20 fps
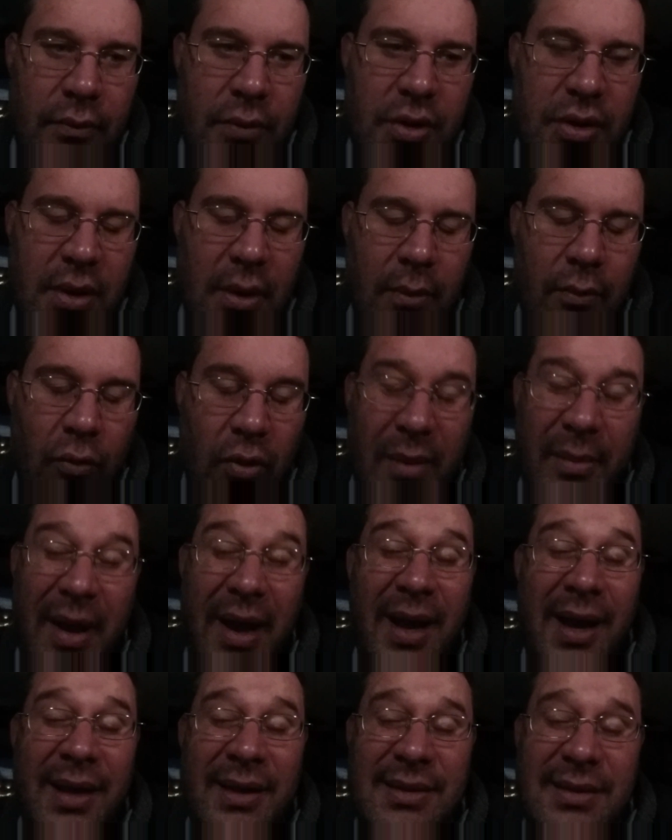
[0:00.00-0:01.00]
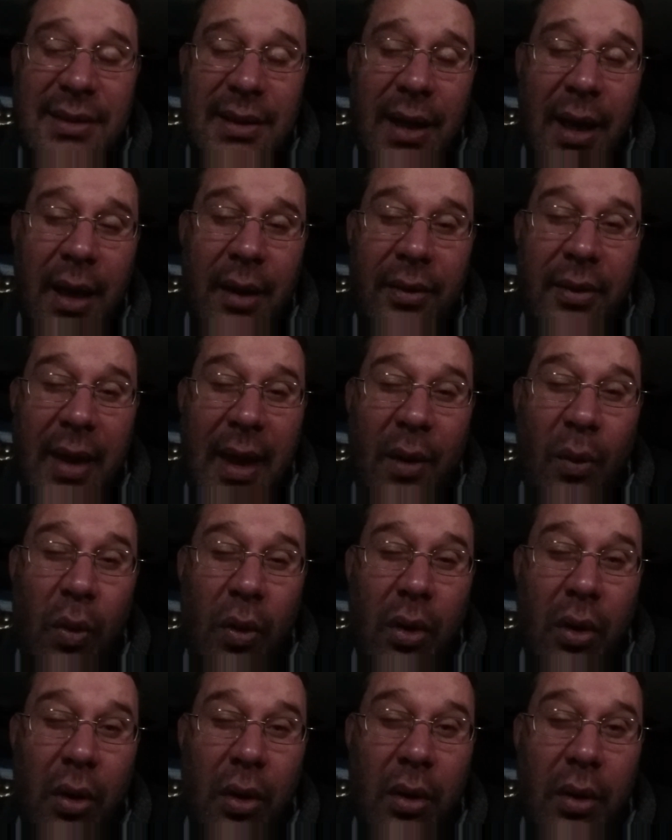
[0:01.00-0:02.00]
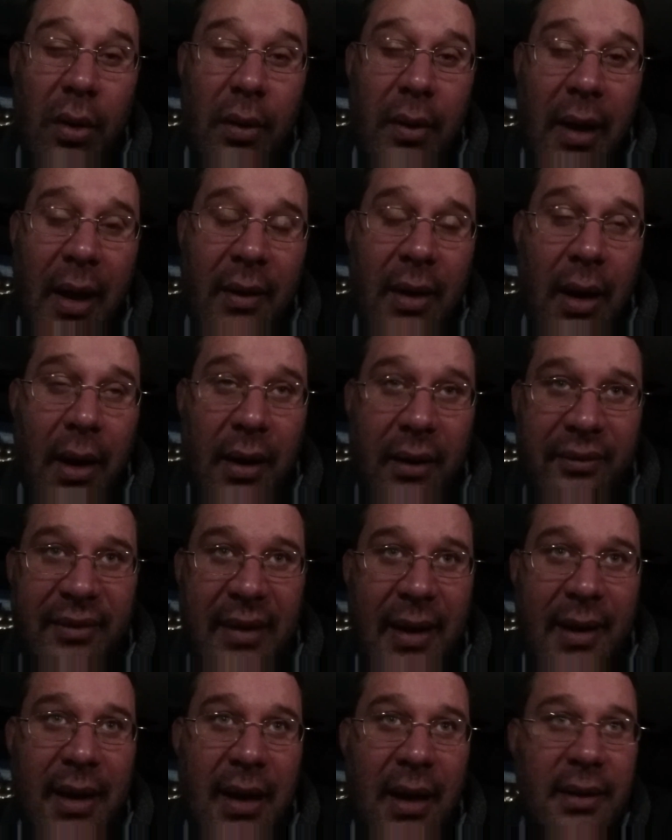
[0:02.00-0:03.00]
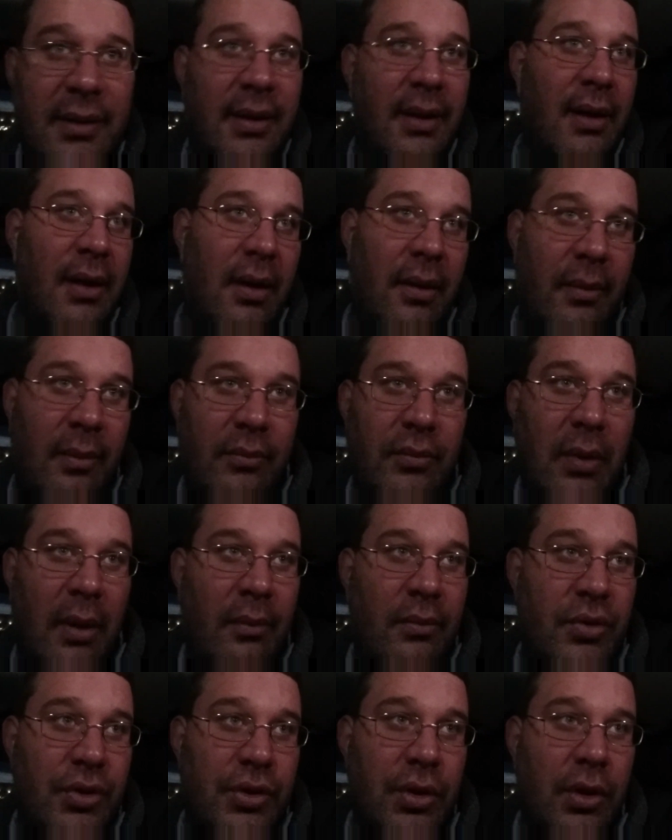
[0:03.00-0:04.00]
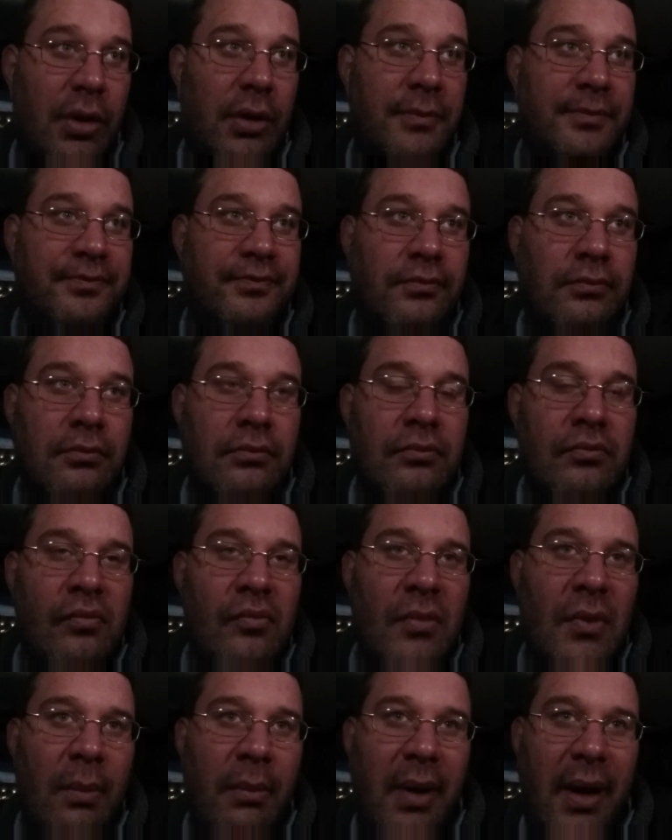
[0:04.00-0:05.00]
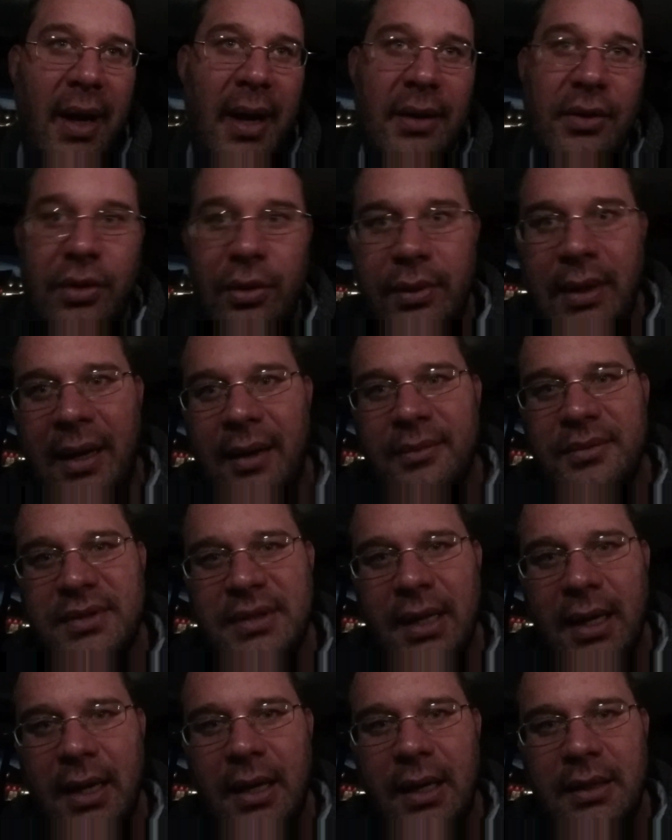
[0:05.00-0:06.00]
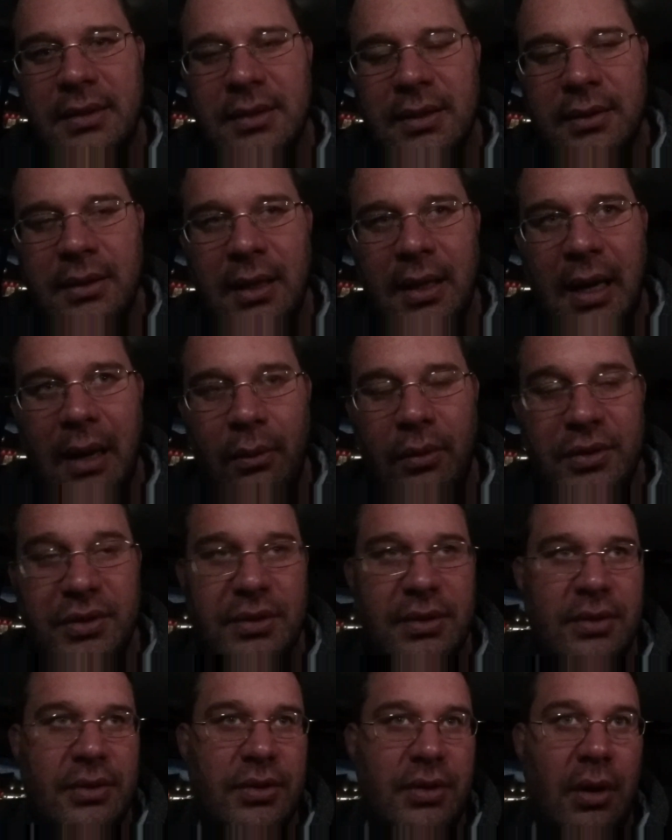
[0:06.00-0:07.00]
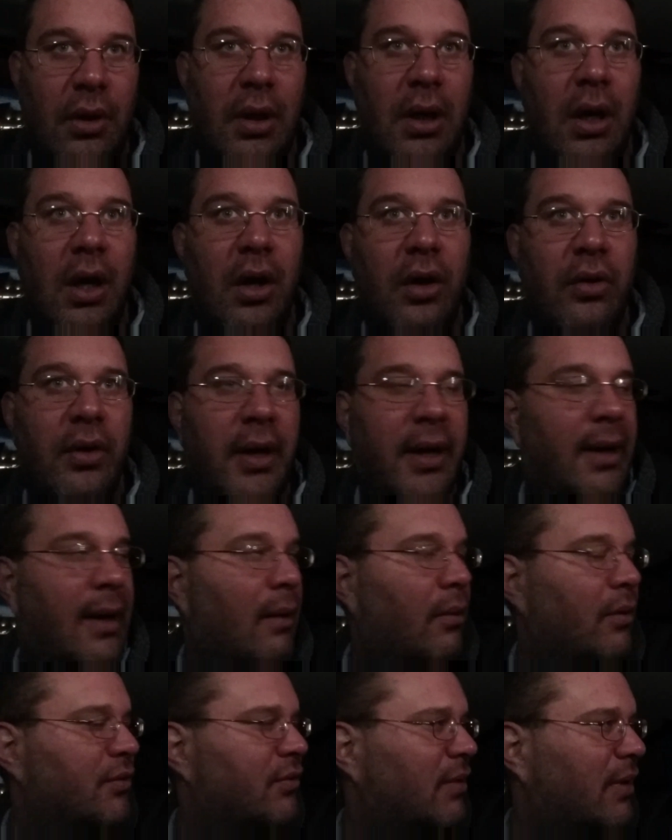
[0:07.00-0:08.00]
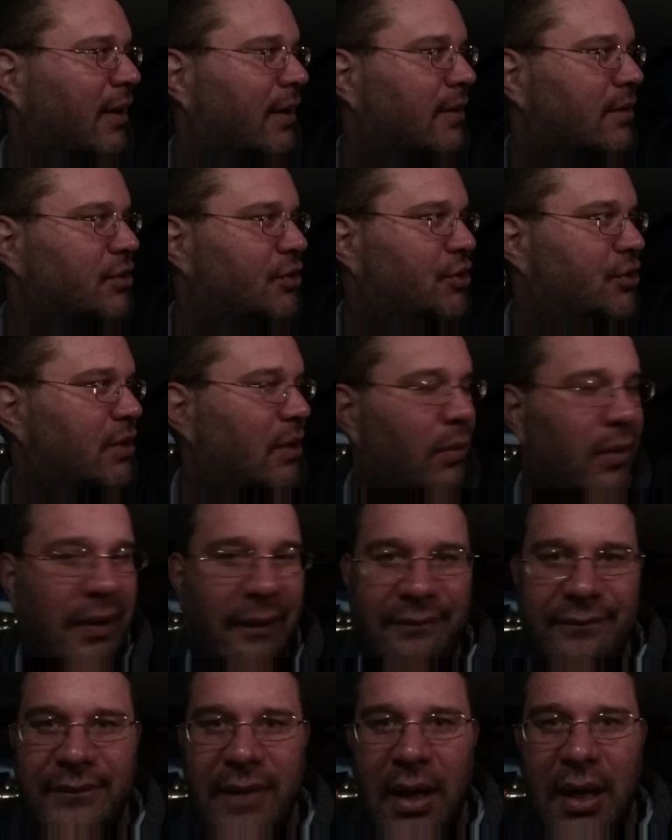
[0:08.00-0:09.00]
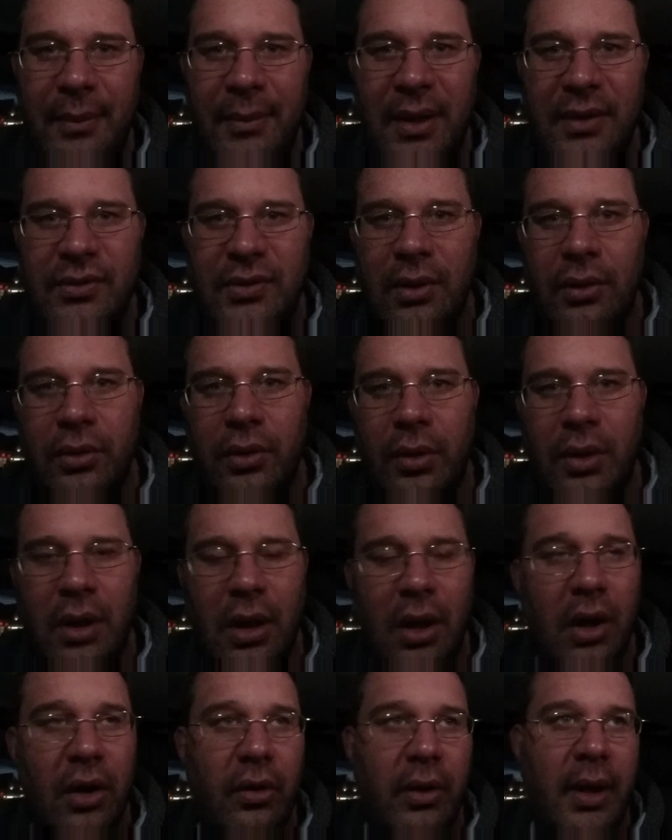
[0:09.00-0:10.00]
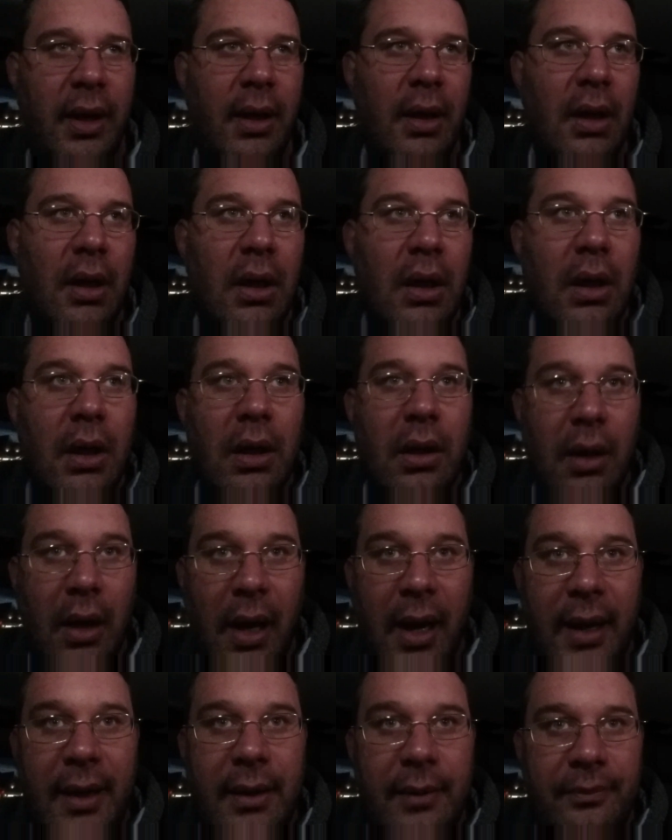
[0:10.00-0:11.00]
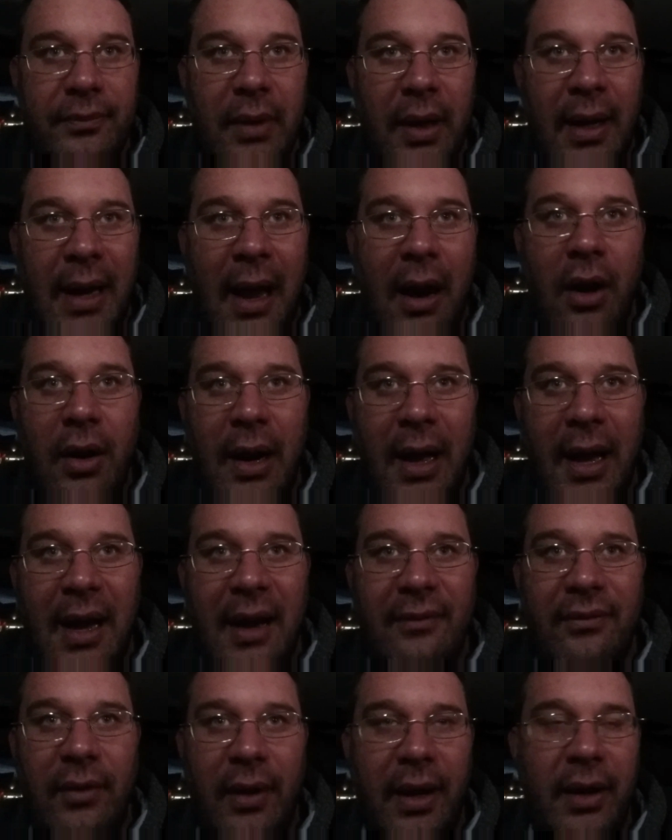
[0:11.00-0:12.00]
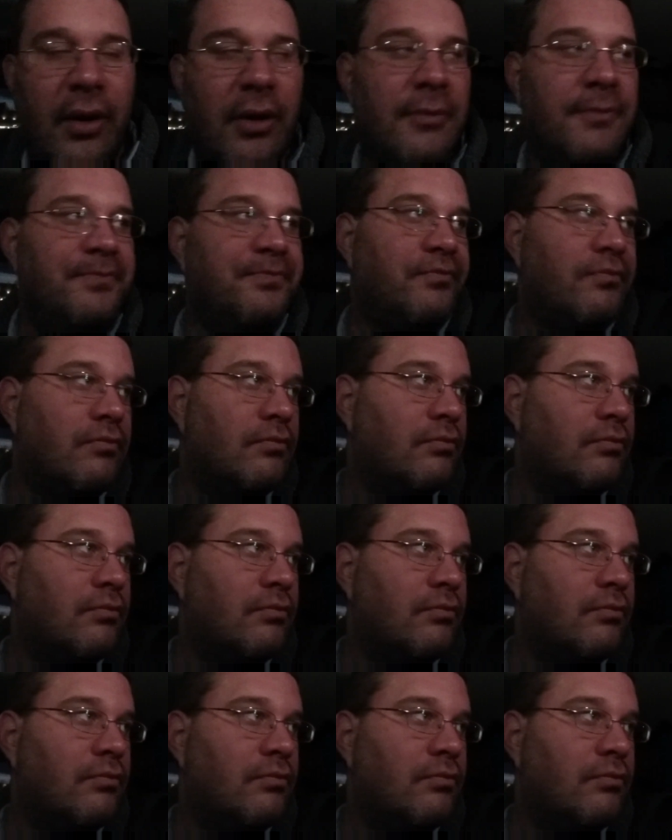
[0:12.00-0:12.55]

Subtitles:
some ribeyes, and they had a lot of fat content in them, I'm sure. But I ate 2 damn steaks, and then I was still hungry, and I was like, shit, what the fuck am I still doing hungry? Like an hour and a half later.